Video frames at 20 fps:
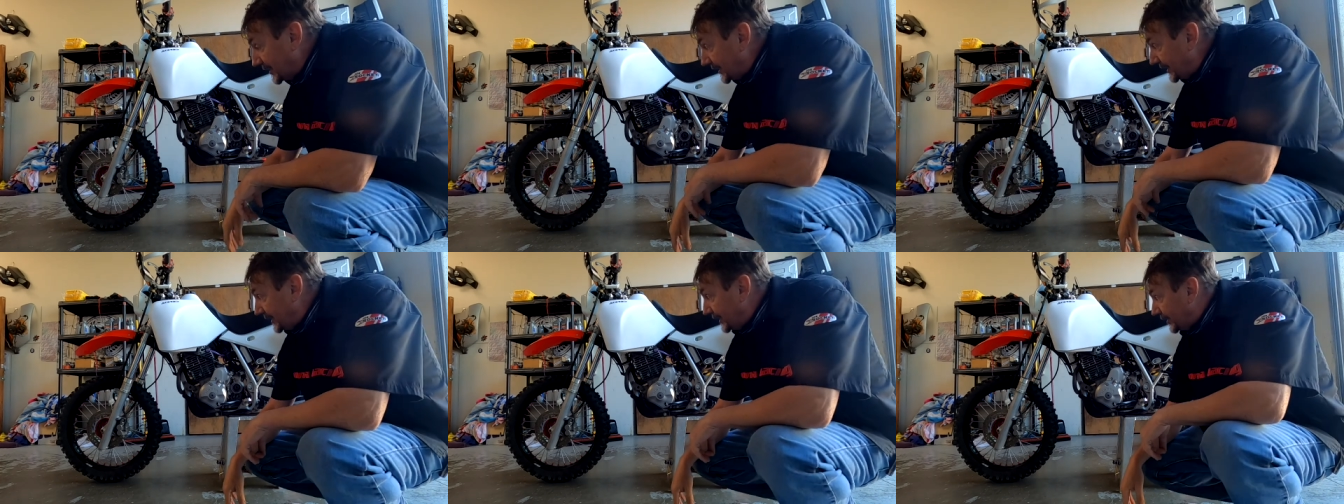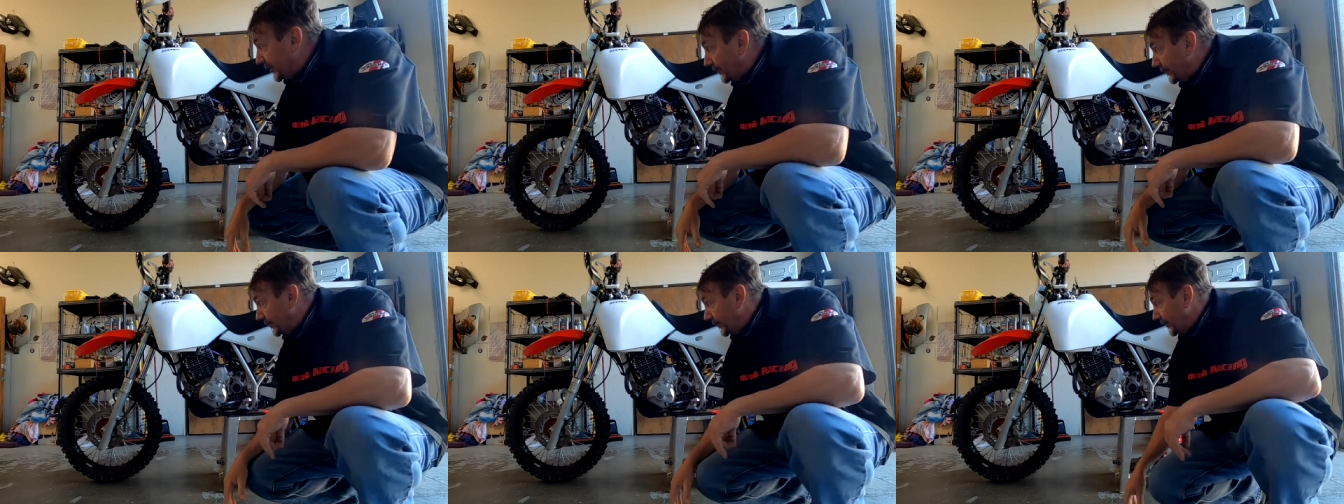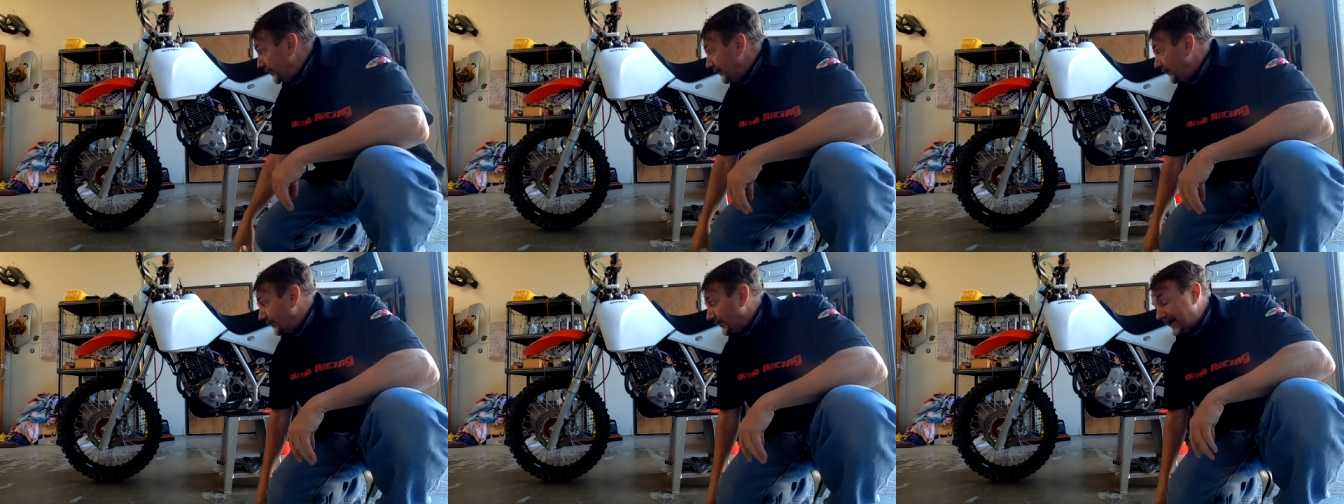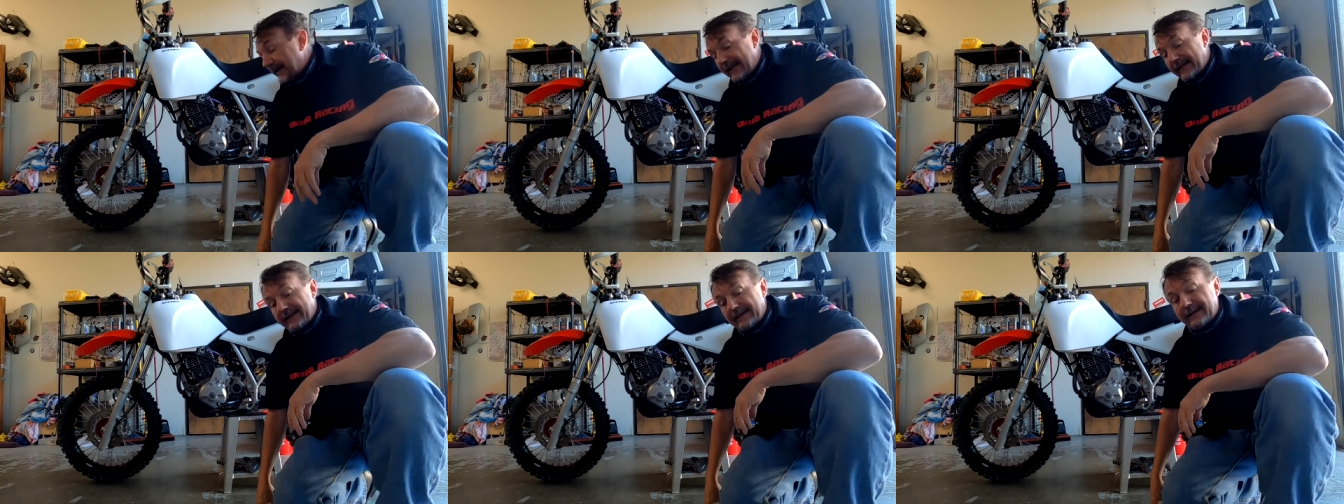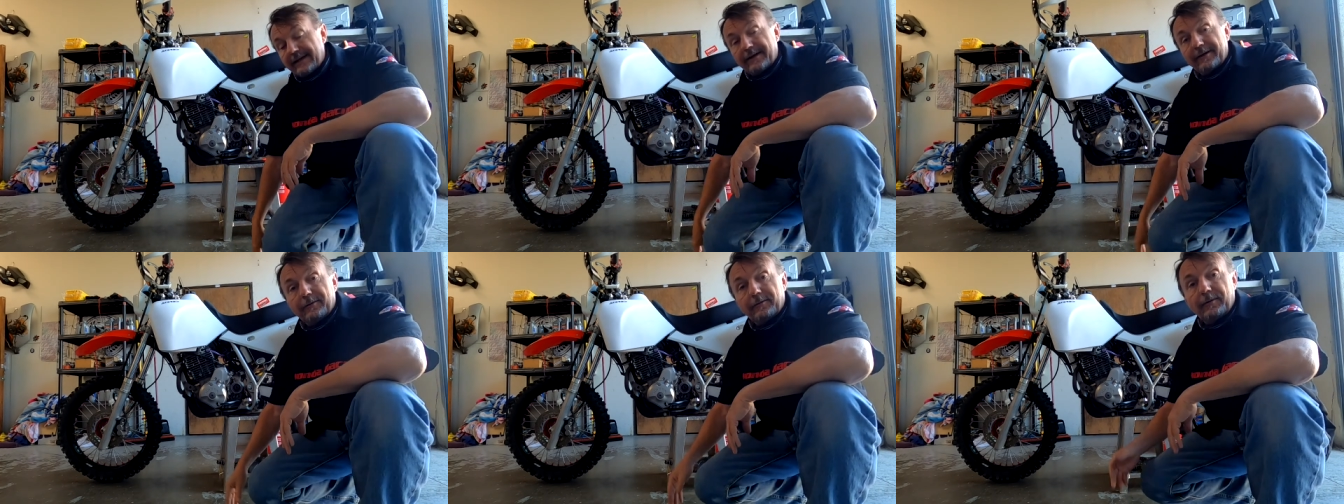you know, we're getting
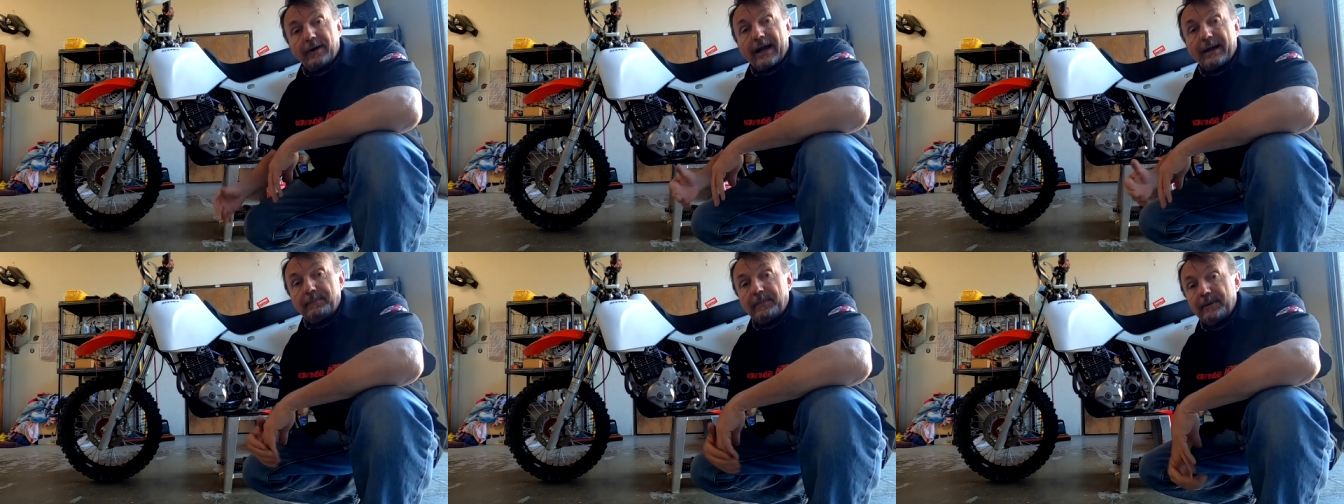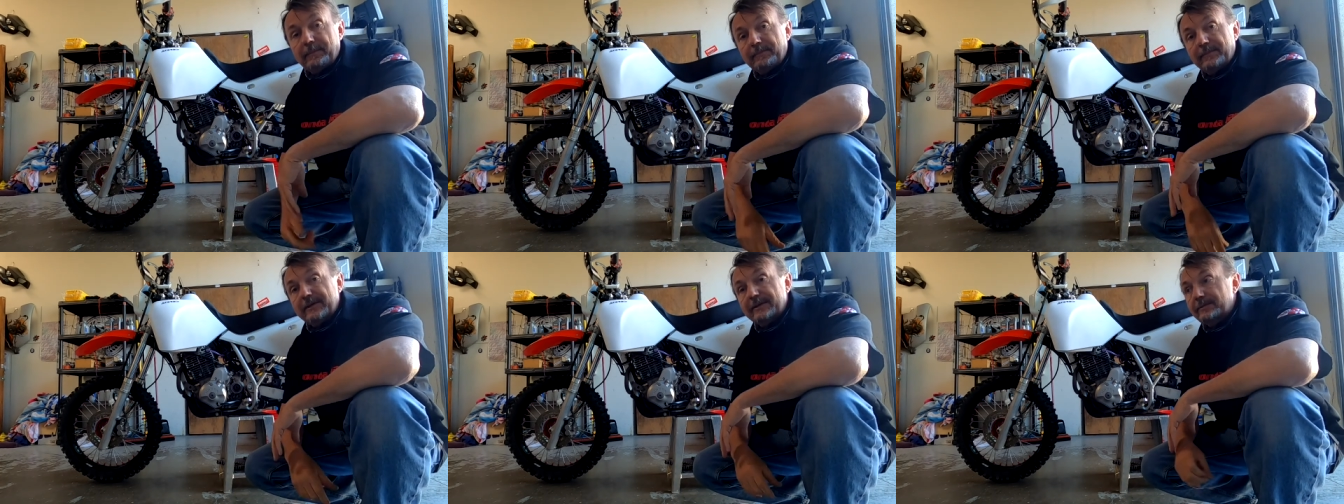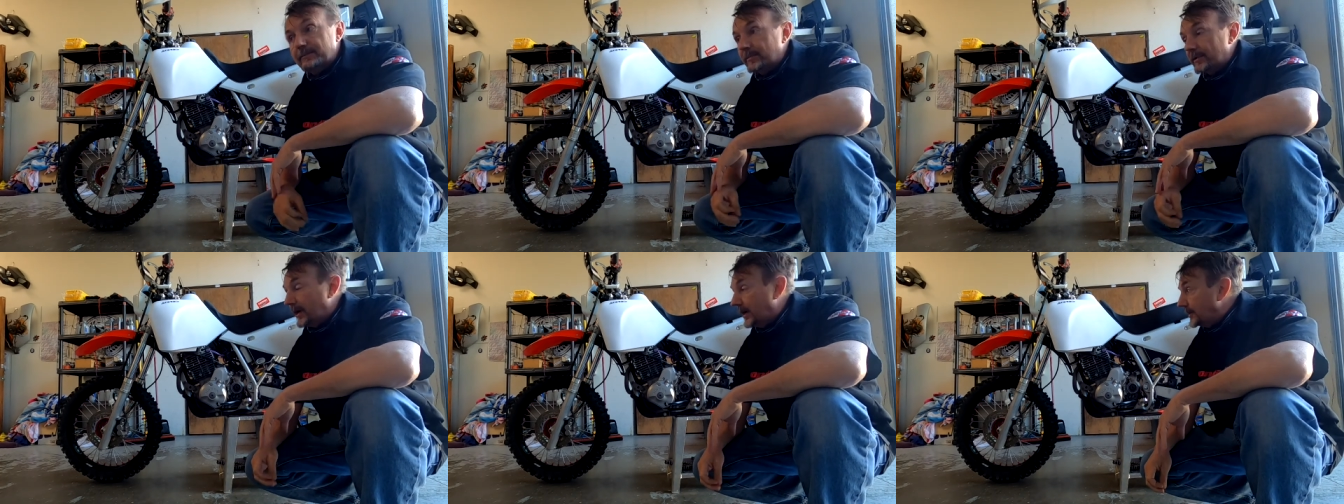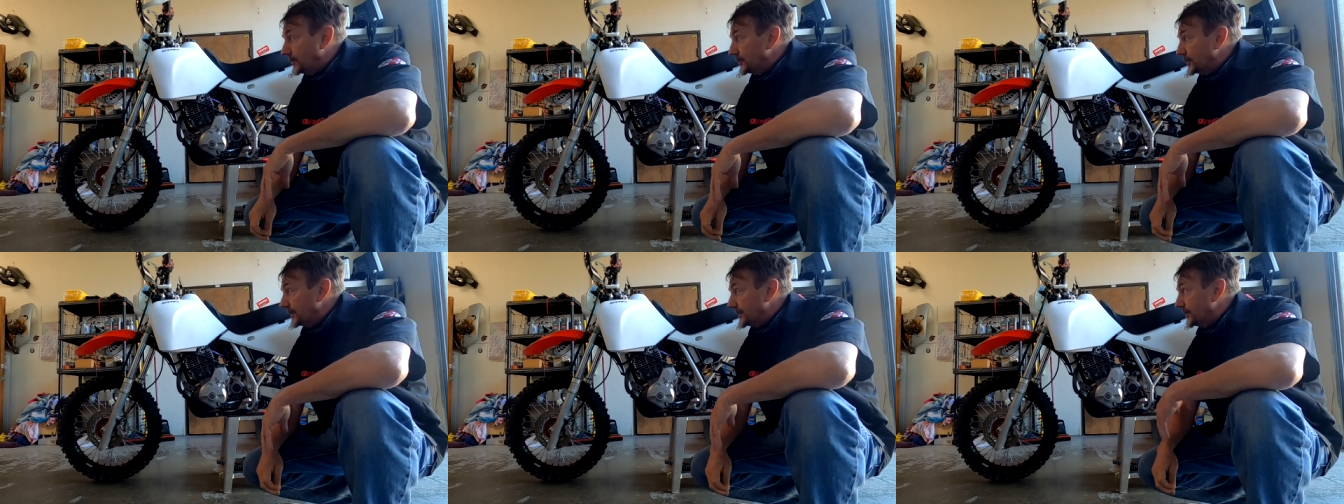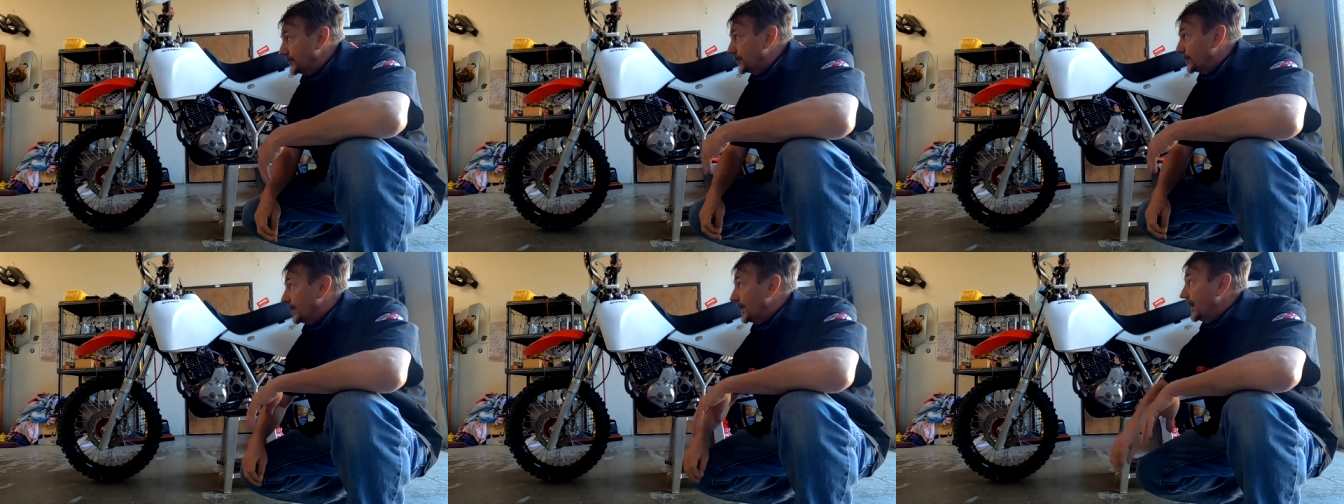to wrap up this project
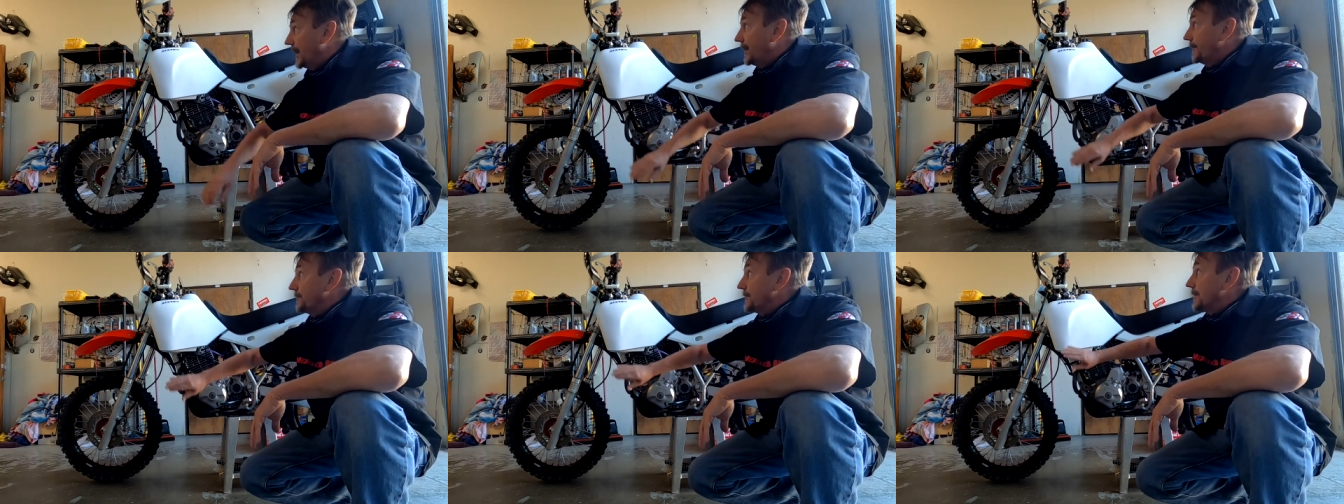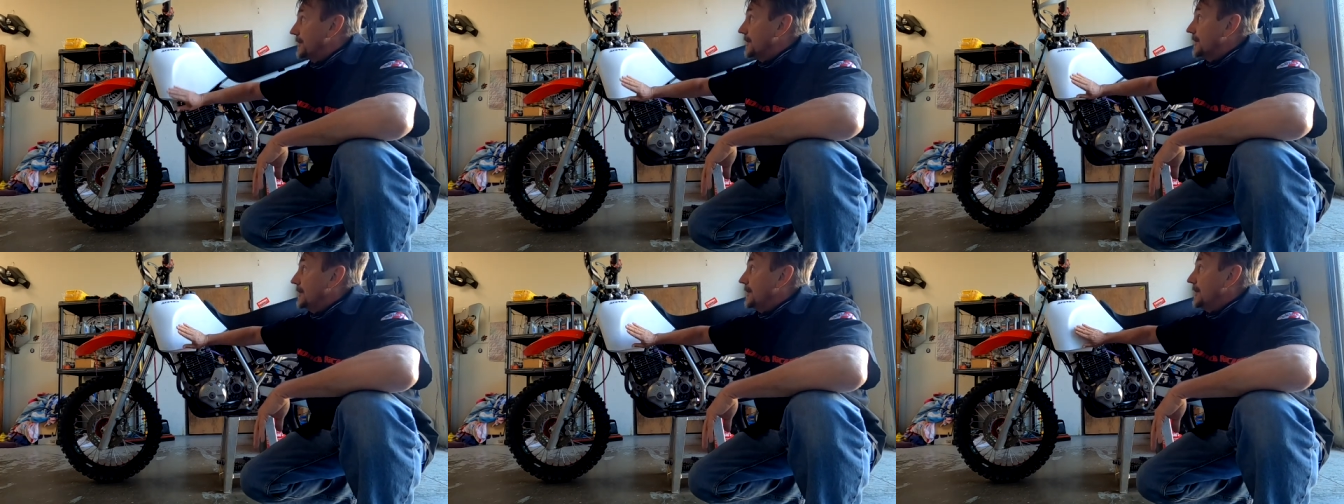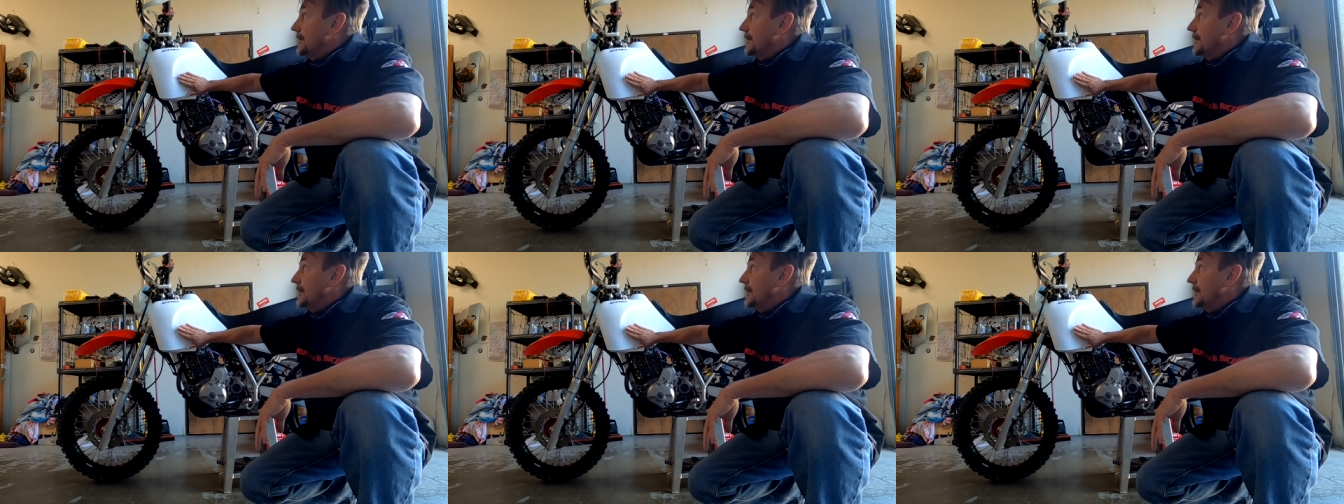and we'll have to